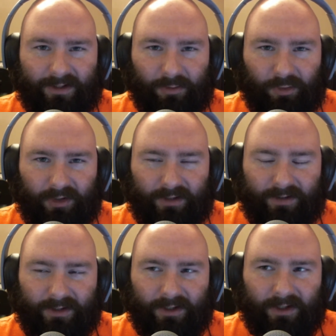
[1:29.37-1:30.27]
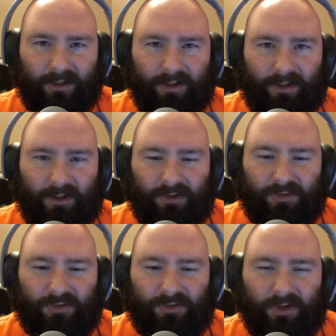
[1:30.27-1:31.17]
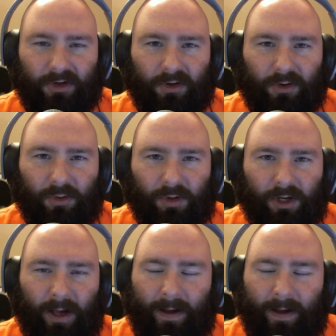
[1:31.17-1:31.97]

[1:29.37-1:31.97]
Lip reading: couple weeks. So